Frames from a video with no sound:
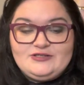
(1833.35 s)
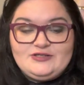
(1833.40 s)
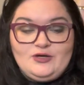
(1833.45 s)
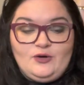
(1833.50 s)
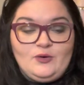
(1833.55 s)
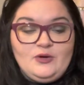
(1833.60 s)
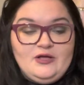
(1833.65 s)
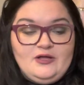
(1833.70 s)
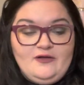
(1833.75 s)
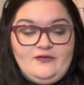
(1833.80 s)

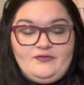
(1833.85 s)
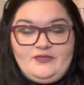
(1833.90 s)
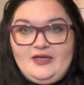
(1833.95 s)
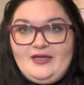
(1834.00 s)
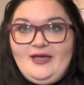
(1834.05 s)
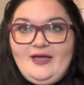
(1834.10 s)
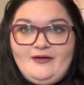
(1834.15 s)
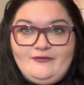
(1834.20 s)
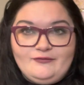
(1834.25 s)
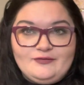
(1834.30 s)
So they
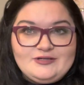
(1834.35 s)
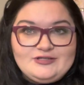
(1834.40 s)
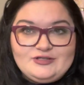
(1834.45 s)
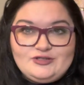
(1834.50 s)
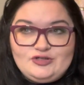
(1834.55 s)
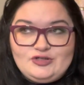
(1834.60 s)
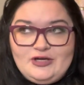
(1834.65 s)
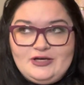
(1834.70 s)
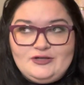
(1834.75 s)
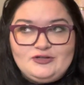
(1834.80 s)
have
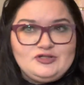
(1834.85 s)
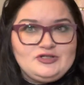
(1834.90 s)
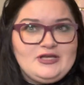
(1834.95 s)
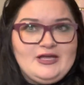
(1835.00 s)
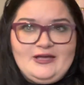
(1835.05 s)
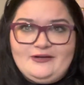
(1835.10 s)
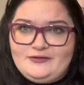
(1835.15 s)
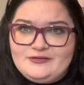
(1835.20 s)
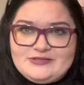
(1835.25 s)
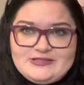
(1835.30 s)
exchanged
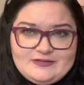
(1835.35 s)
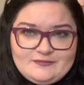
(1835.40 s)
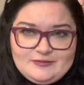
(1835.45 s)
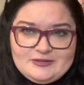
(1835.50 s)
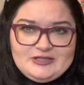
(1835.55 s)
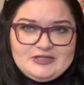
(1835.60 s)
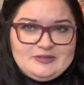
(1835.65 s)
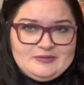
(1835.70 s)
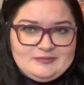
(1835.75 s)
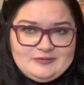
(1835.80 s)
candles that have
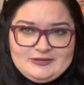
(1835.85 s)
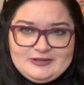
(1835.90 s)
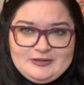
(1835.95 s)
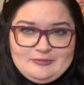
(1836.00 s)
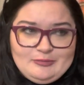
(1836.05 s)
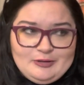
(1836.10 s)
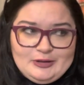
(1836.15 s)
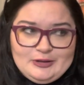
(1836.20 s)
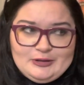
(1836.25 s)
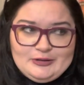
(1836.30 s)
been completely
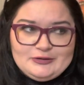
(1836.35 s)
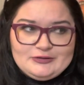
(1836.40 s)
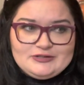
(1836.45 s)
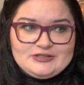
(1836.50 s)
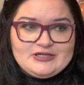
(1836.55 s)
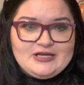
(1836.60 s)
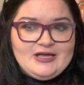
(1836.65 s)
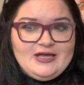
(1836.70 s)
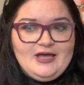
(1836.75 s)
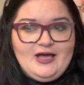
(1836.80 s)
burned,
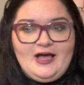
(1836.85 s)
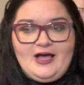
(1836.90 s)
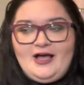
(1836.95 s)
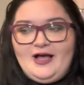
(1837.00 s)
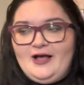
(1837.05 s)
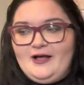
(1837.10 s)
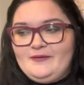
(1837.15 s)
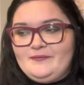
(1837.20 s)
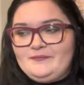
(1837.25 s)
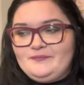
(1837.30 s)

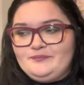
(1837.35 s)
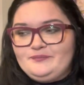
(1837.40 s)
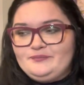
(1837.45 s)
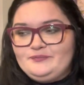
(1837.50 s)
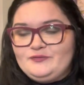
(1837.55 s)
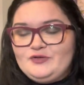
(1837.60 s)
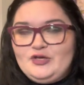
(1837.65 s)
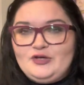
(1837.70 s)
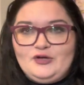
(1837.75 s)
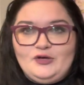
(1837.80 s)
um,
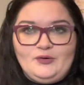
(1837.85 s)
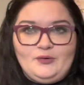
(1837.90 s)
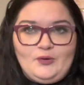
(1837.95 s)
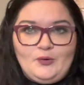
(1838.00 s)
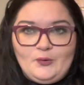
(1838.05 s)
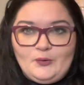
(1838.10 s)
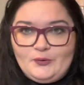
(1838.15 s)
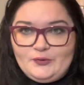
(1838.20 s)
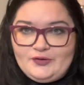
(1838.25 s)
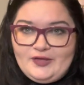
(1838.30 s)
you know,
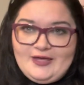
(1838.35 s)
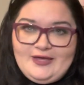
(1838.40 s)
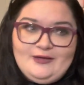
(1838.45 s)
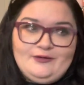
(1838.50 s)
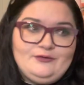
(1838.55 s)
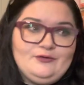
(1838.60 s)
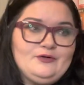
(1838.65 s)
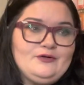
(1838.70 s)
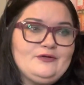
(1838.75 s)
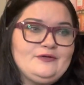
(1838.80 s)
old
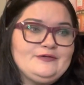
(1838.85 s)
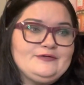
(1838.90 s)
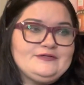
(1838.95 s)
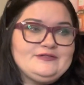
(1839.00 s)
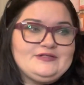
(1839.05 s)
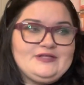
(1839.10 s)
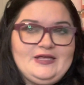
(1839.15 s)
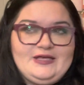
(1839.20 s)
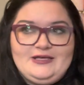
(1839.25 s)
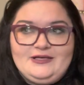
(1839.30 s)
candles,
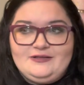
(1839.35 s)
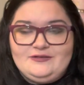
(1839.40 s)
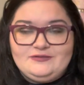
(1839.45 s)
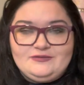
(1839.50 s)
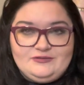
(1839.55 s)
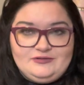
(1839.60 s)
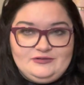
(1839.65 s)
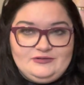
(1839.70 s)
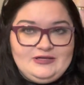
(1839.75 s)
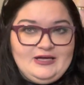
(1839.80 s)
like
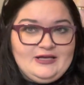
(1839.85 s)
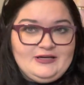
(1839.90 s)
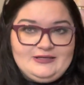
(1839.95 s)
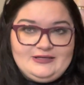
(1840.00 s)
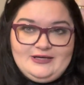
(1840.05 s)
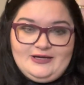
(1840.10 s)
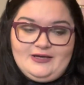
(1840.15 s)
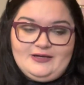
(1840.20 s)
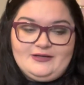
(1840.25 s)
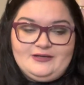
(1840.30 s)
yada,
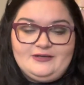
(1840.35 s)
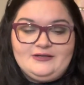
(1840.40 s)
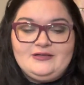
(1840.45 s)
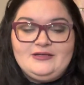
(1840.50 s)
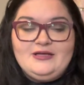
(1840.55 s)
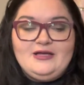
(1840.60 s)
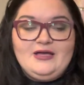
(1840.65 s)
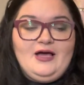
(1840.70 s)
yada.